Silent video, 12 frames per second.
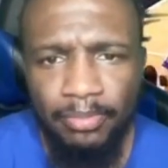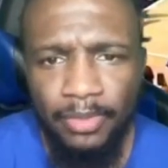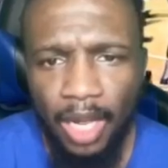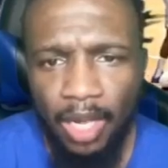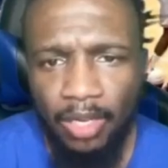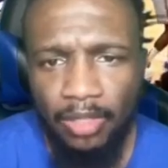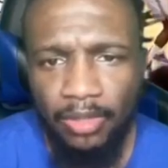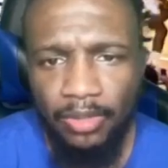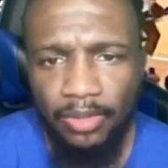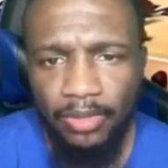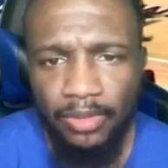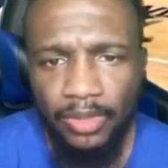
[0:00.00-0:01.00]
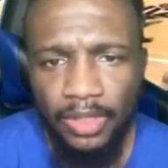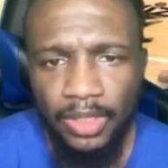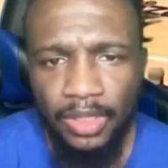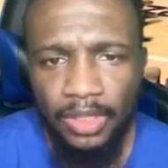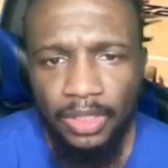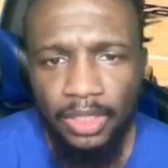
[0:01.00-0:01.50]
Oh,
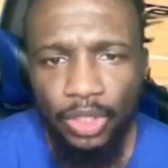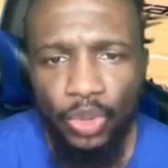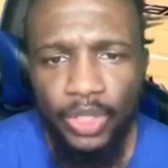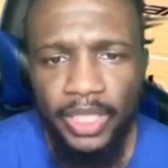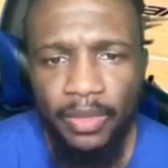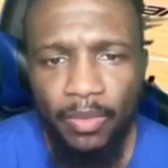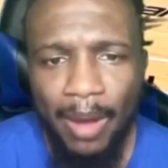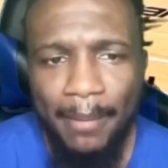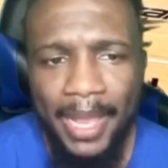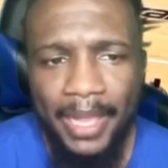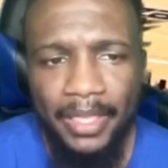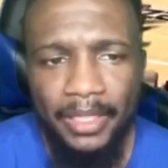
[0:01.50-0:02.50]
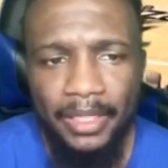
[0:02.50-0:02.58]
Looney right back.